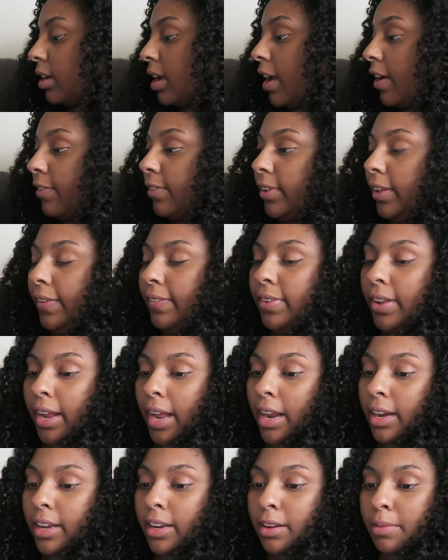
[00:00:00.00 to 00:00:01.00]
I really feel
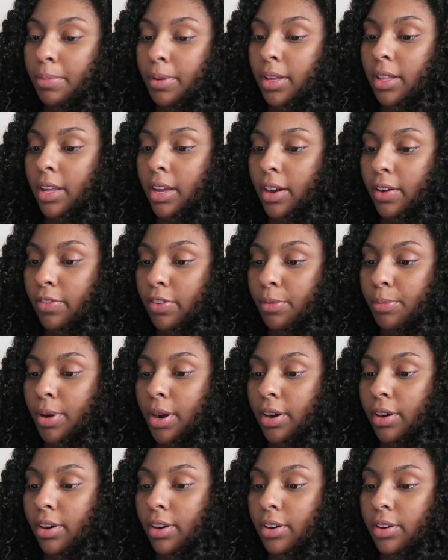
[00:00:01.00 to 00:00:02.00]
like I need to be there for
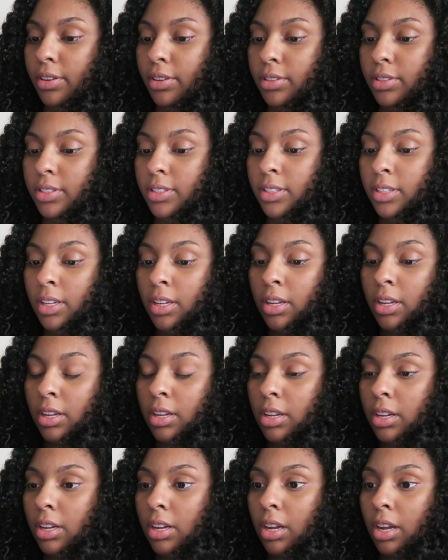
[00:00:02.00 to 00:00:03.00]
my girls.
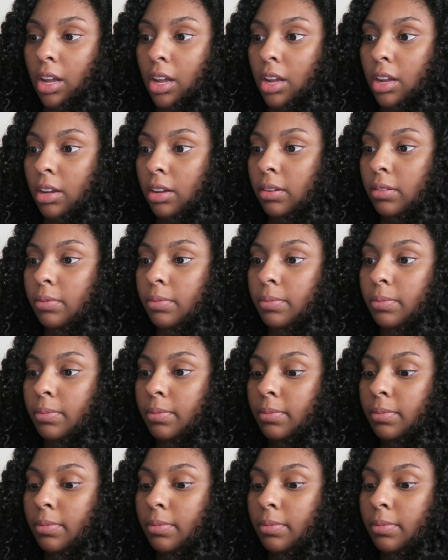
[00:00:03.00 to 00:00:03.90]
I